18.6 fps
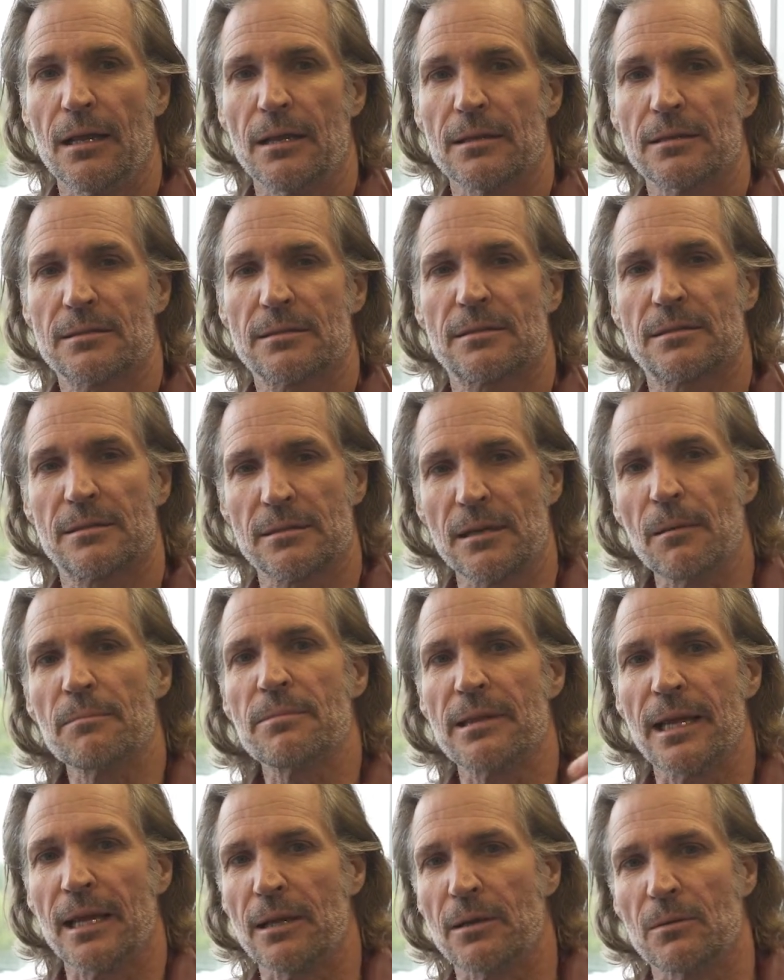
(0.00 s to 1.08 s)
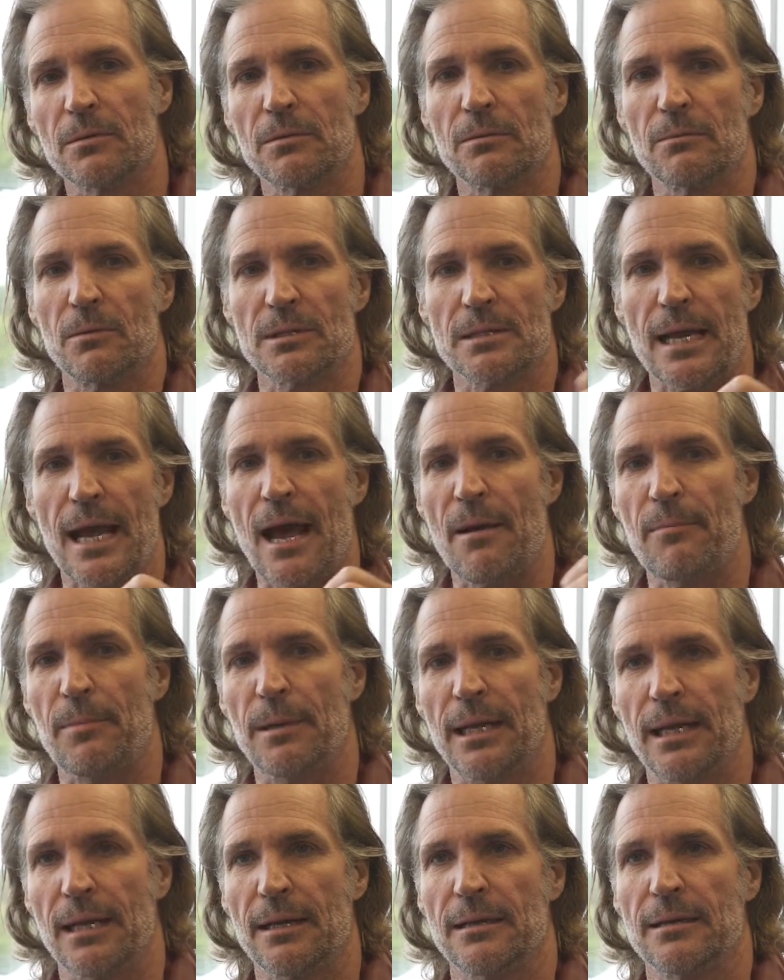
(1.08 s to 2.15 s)
something was
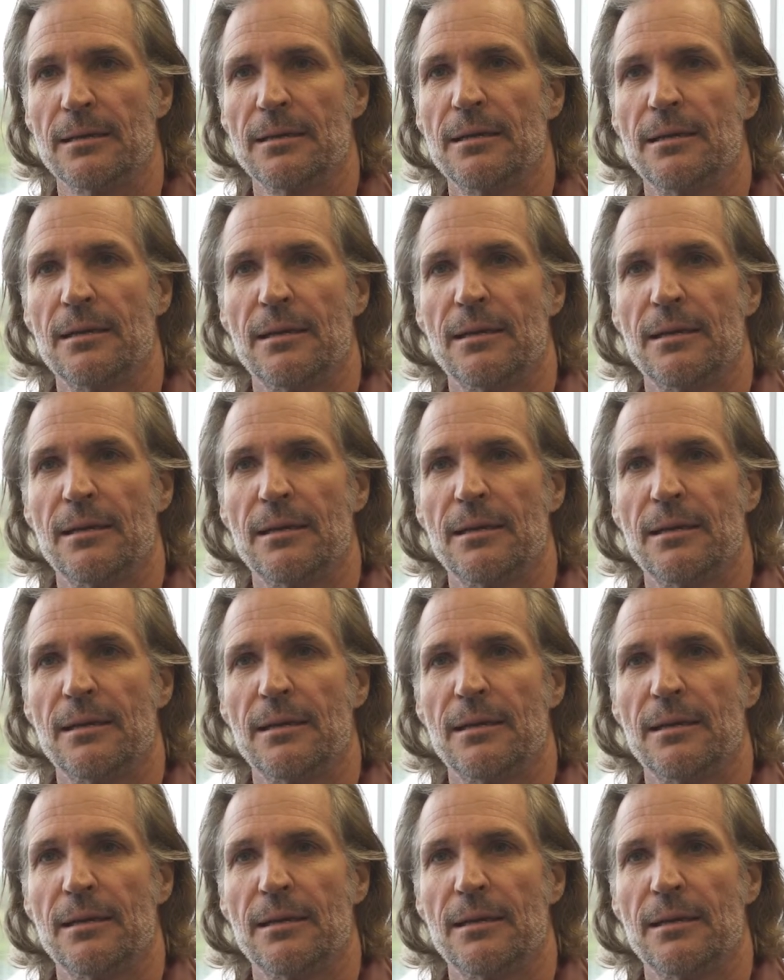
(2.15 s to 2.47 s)
happening